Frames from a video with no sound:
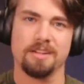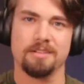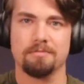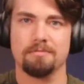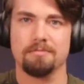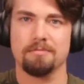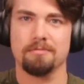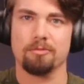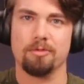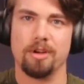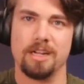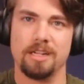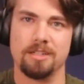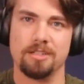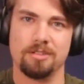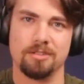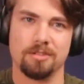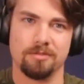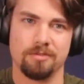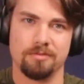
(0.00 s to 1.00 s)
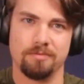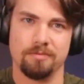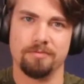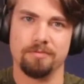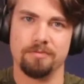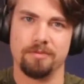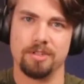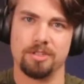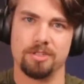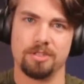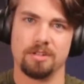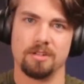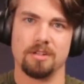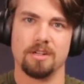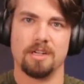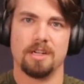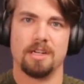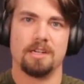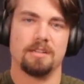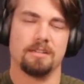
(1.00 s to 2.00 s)
like range of
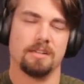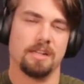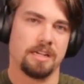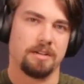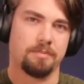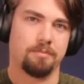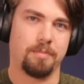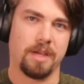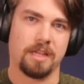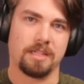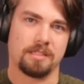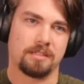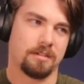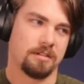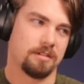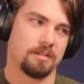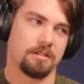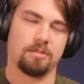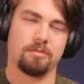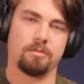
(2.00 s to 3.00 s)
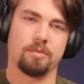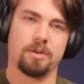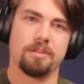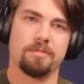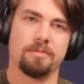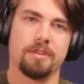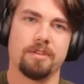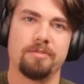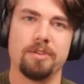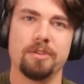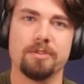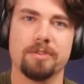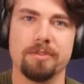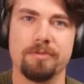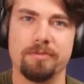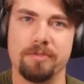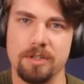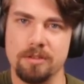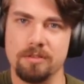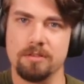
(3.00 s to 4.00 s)
vision, like based on whatever the field
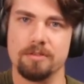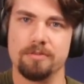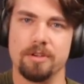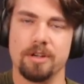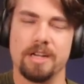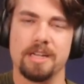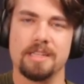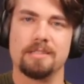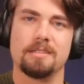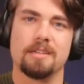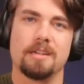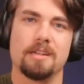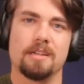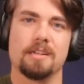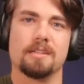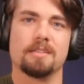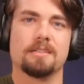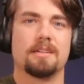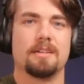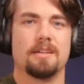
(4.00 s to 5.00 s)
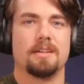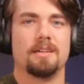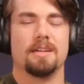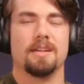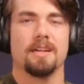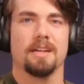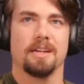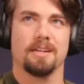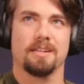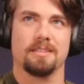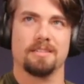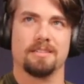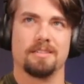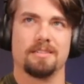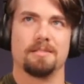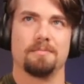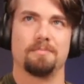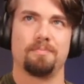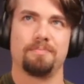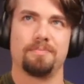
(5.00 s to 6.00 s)
of view of your headset is,
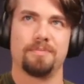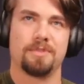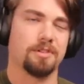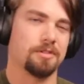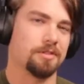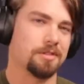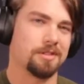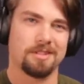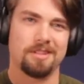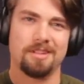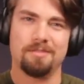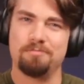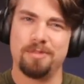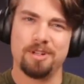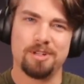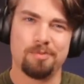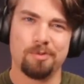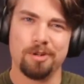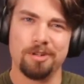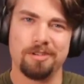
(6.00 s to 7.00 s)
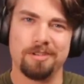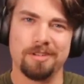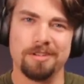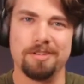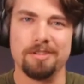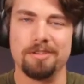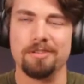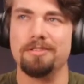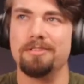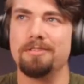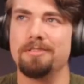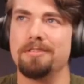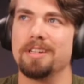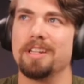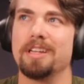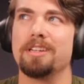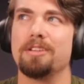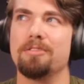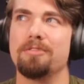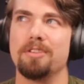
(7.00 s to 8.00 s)
and so there's just much more you can do, and
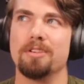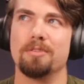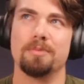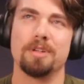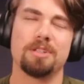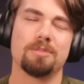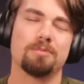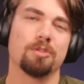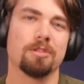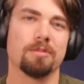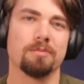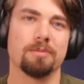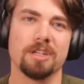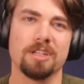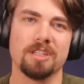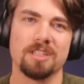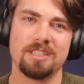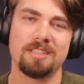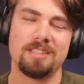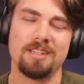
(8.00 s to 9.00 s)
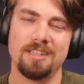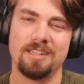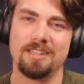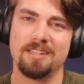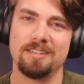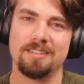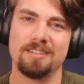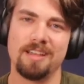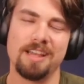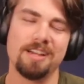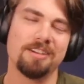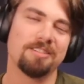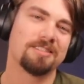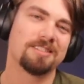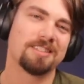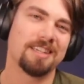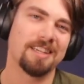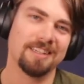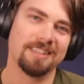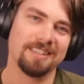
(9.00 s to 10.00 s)
like you feel much more immersed. AR
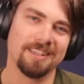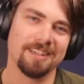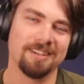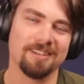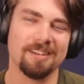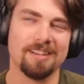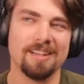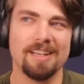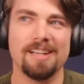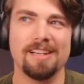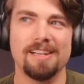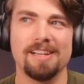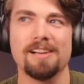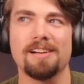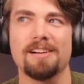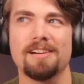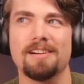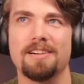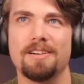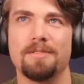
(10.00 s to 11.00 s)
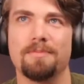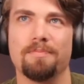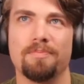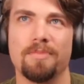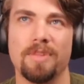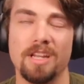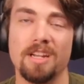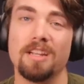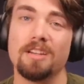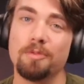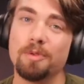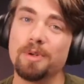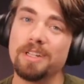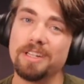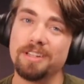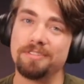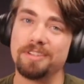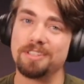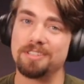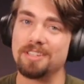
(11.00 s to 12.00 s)
is getting there, and it
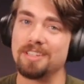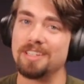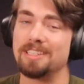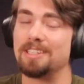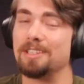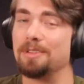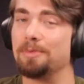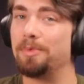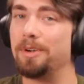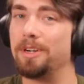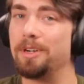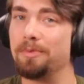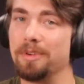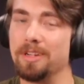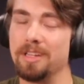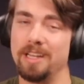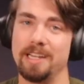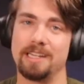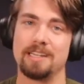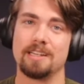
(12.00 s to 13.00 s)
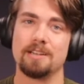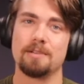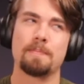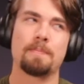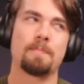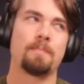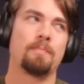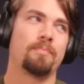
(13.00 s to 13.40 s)
will eventually get to the point where like